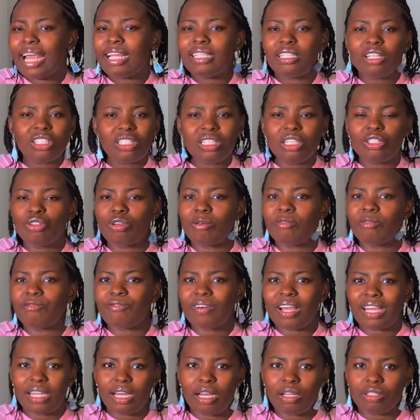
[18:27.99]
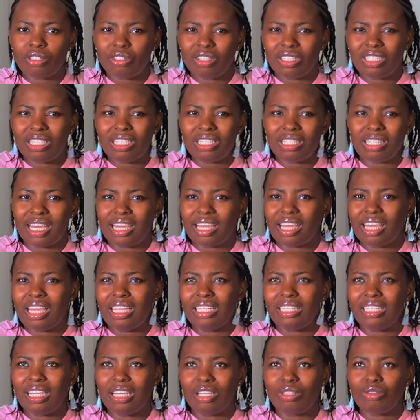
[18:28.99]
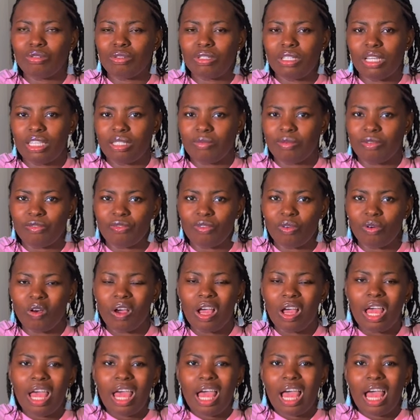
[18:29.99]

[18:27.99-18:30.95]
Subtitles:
I just did some final touches like a day, 2 days before.